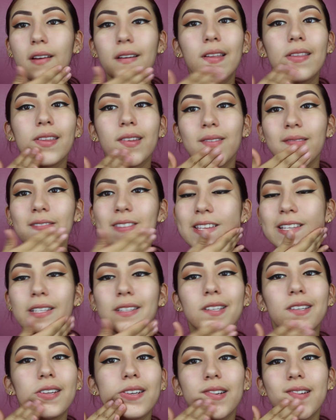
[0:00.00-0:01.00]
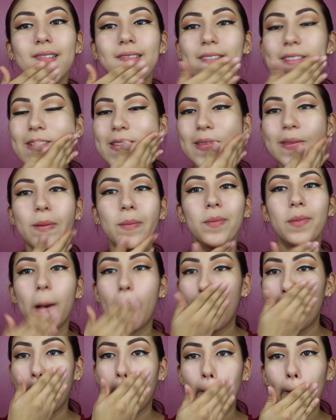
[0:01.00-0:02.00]
and then with the finger at the
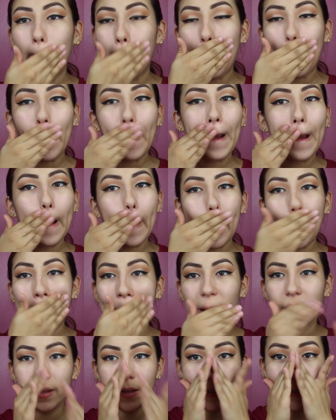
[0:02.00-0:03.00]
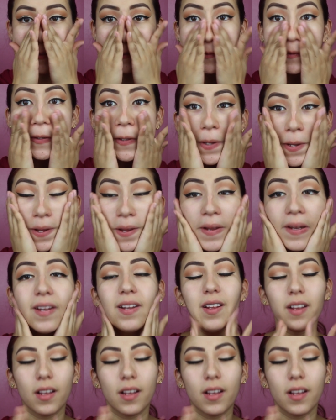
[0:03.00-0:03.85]
bottom on this side.